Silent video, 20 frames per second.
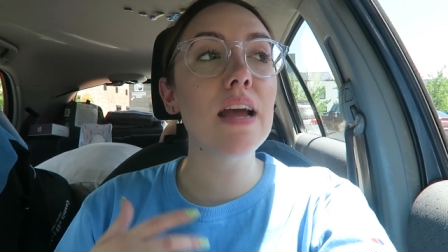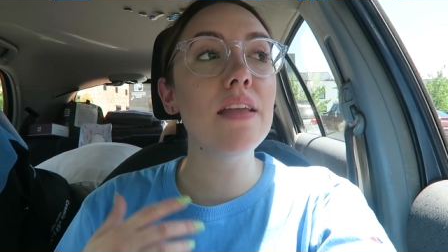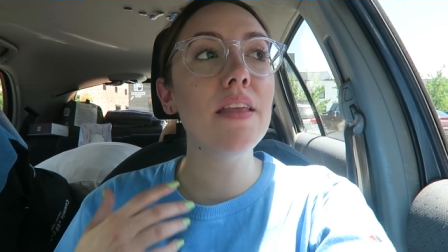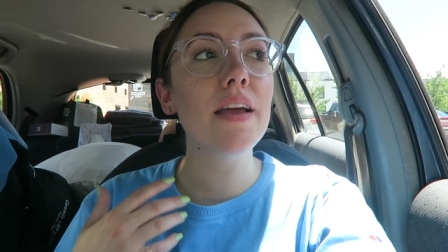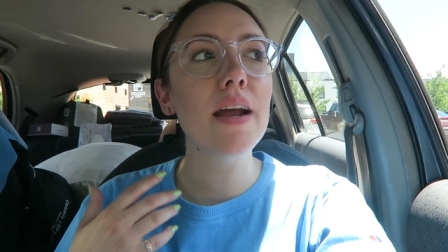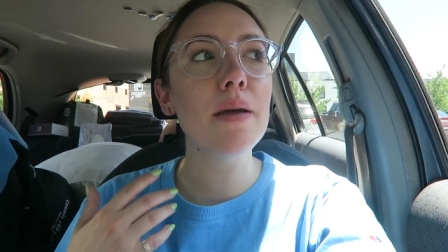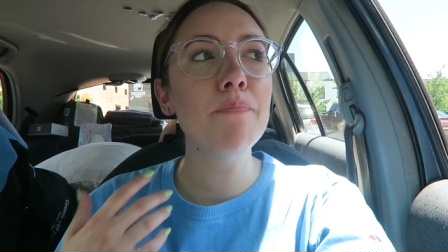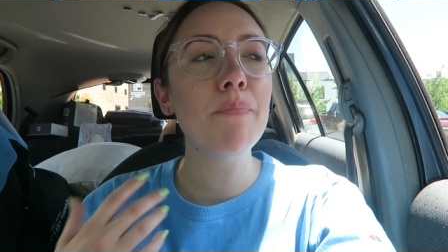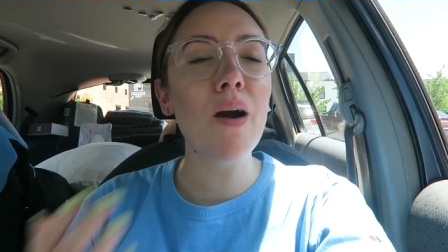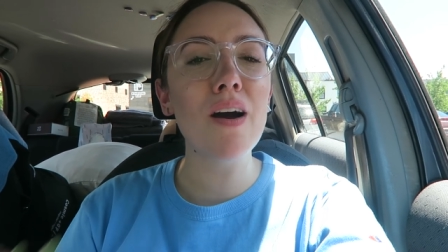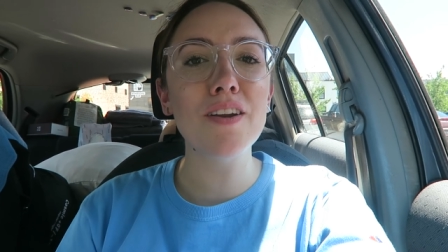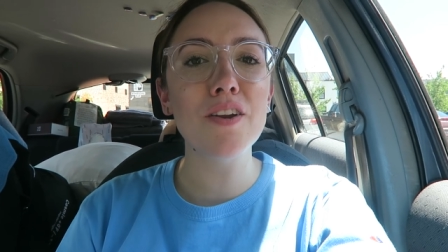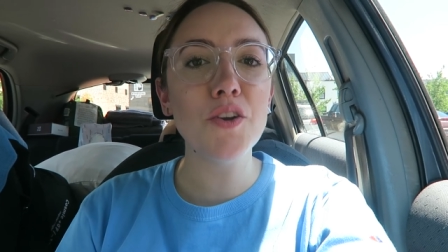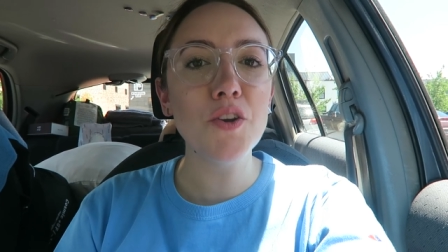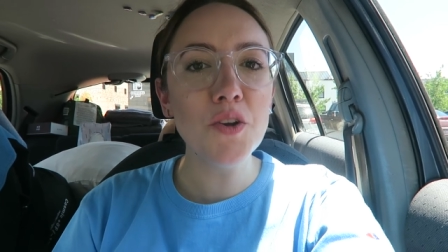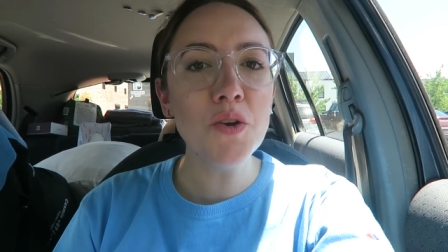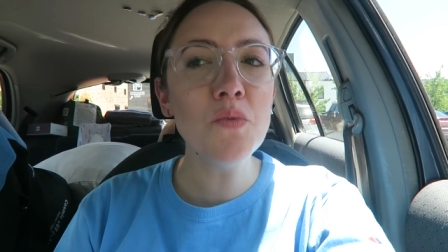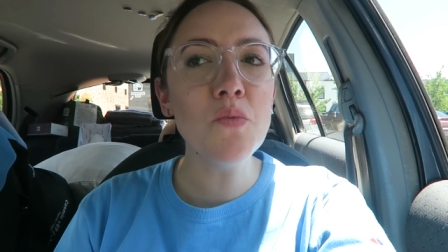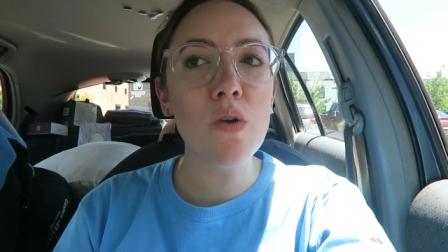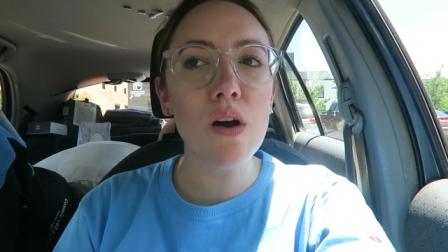And then I bought a
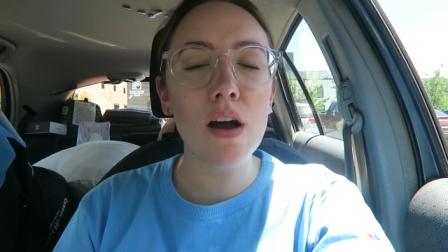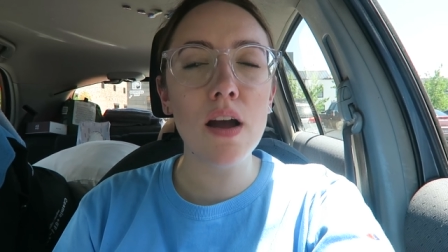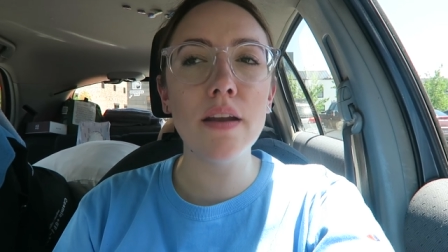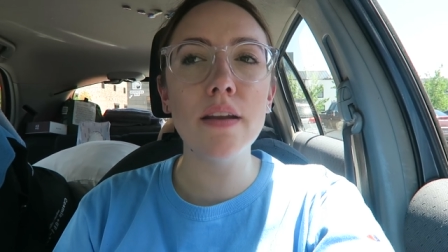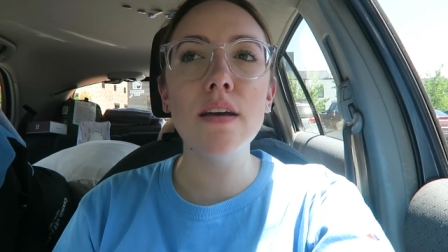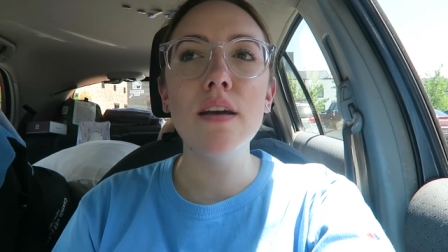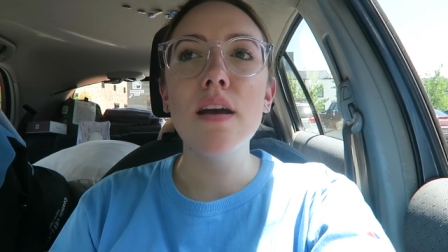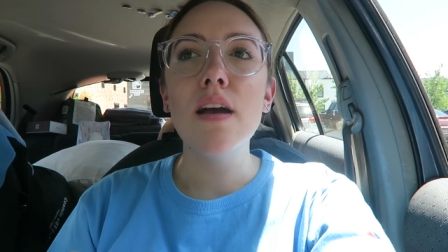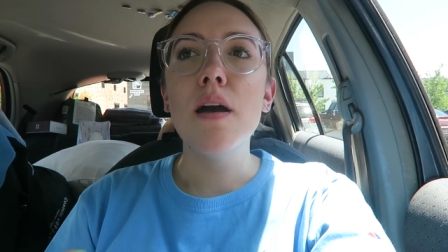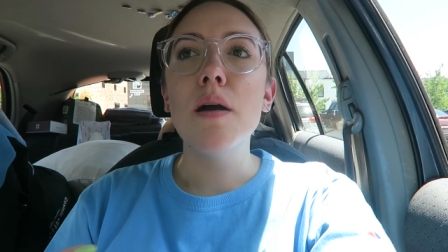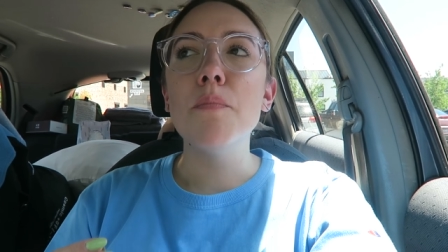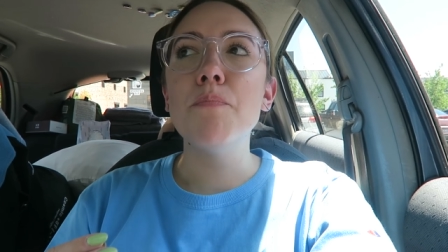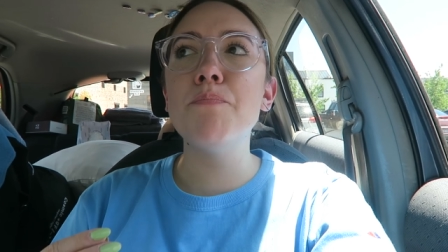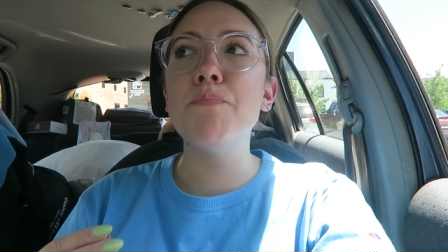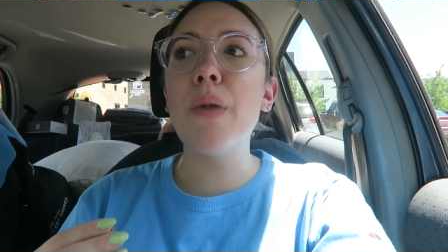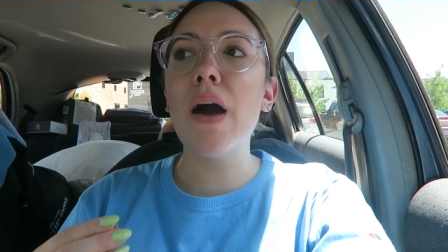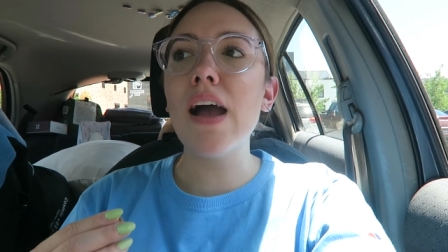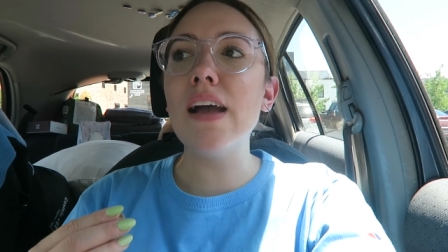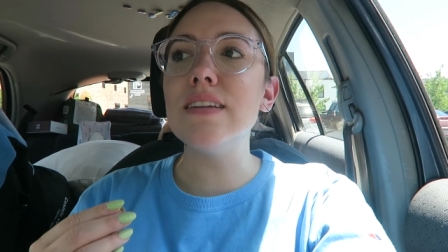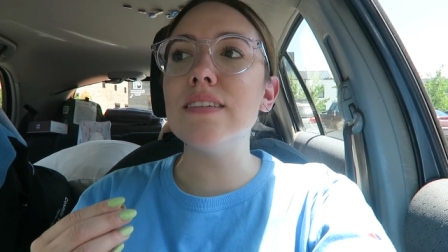new one,
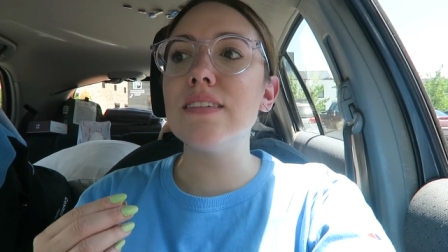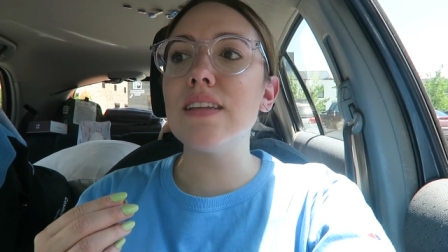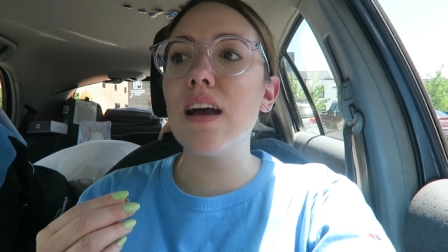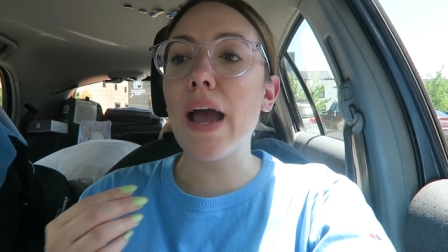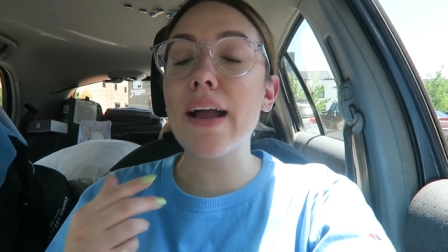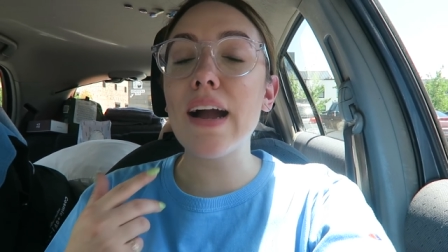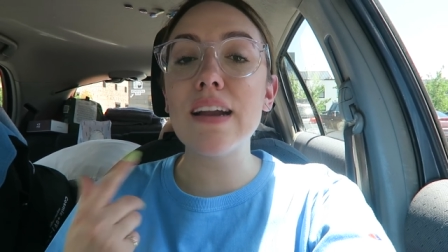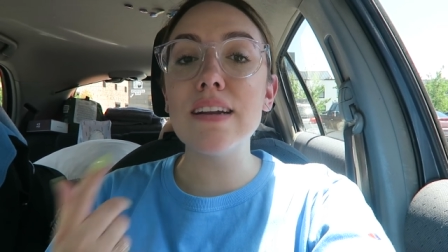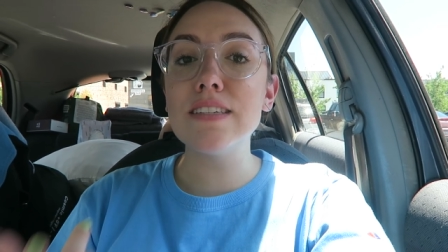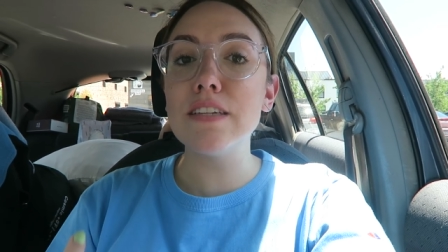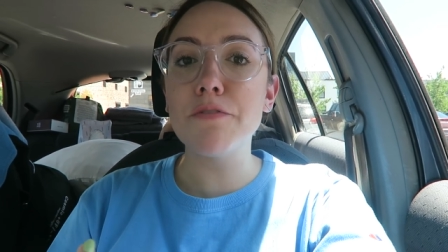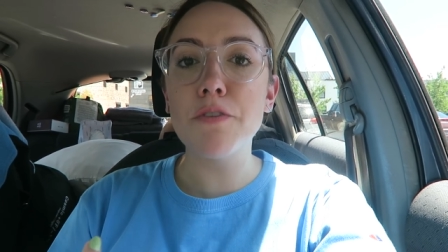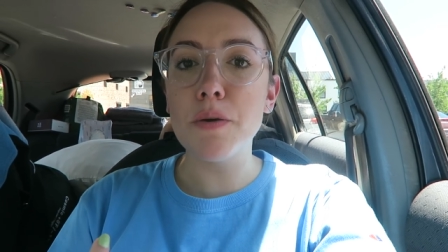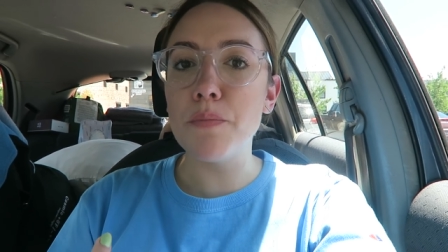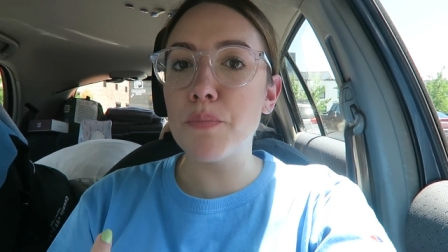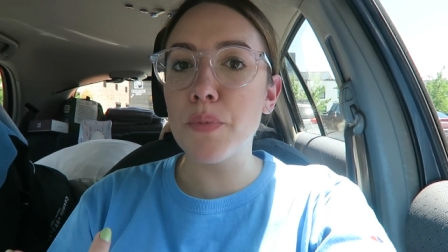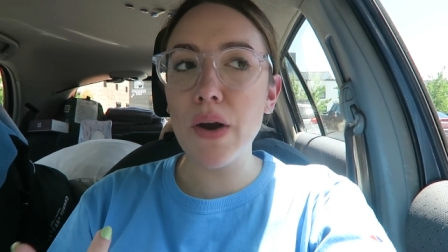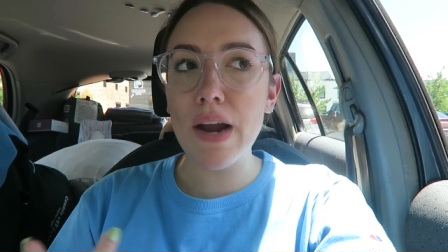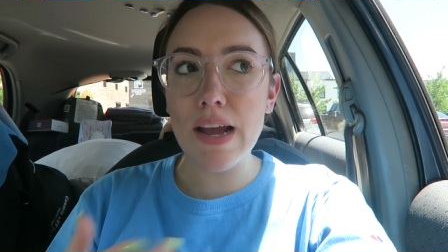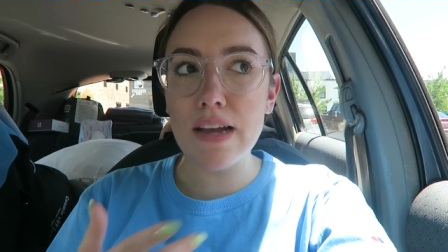but I got a
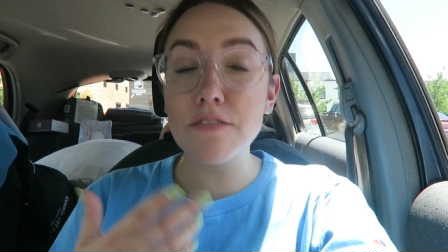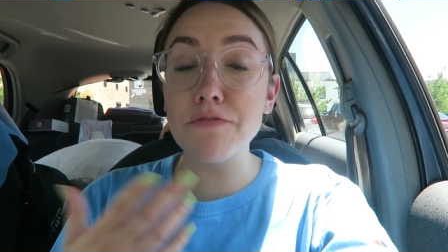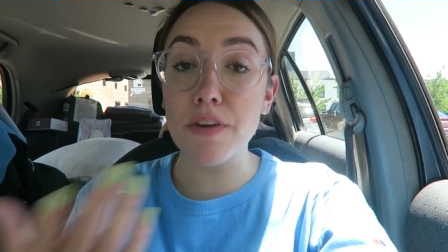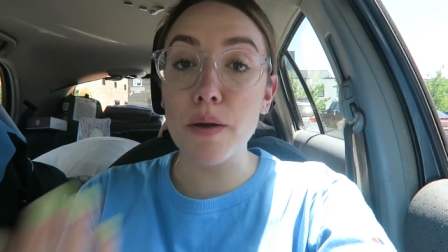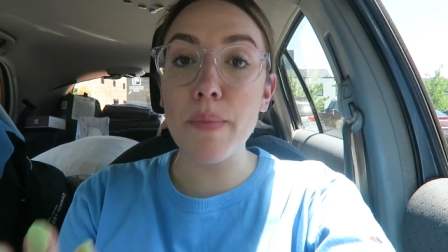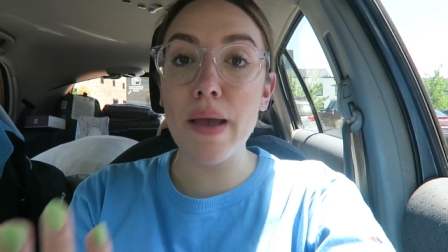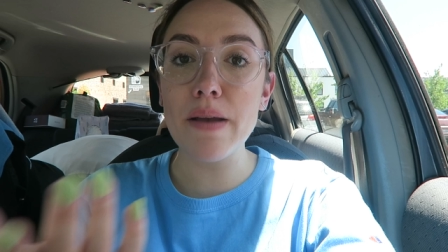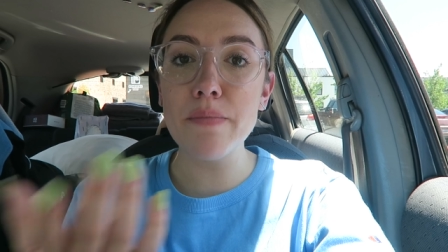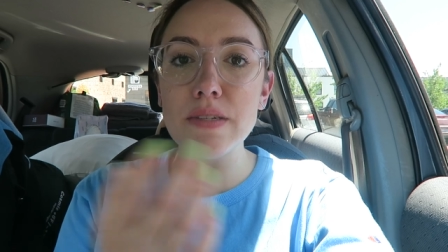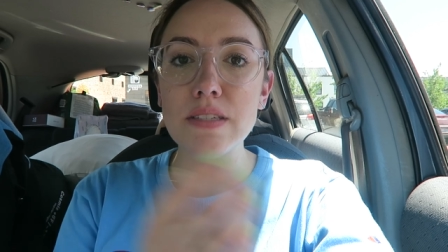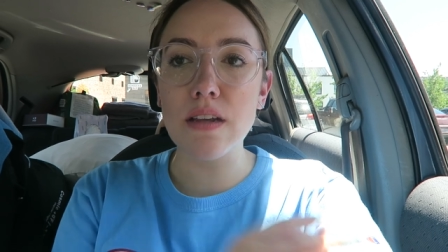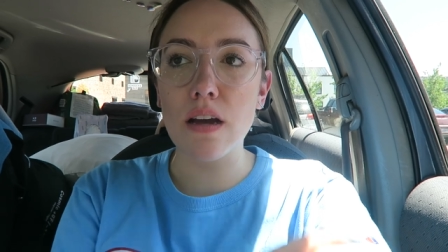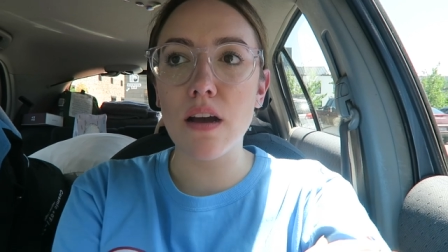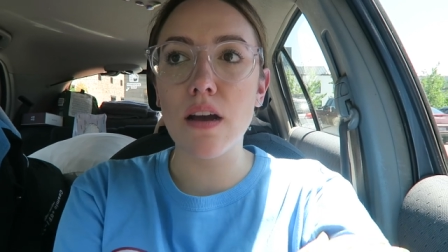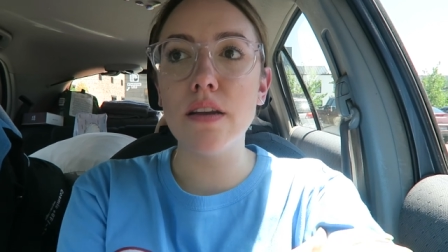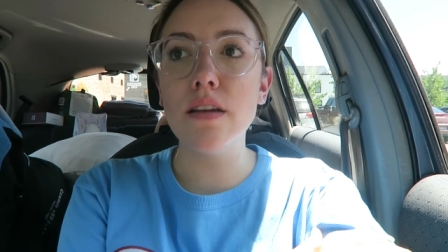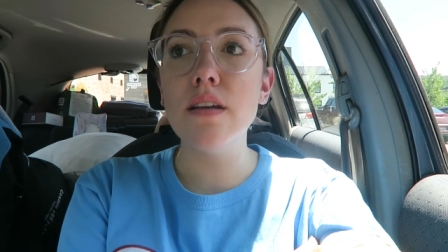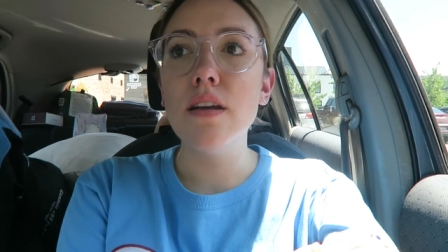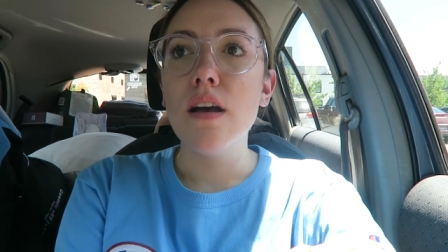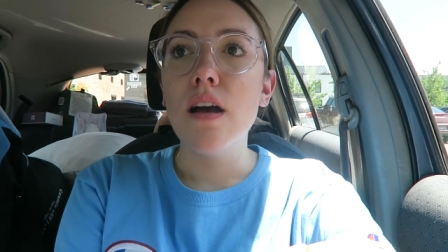different brand from
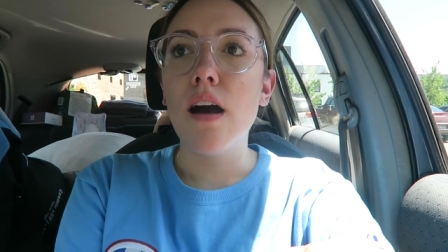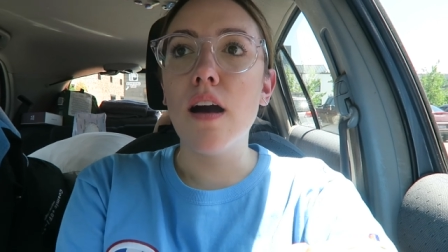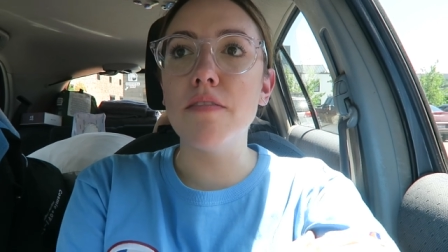Amazon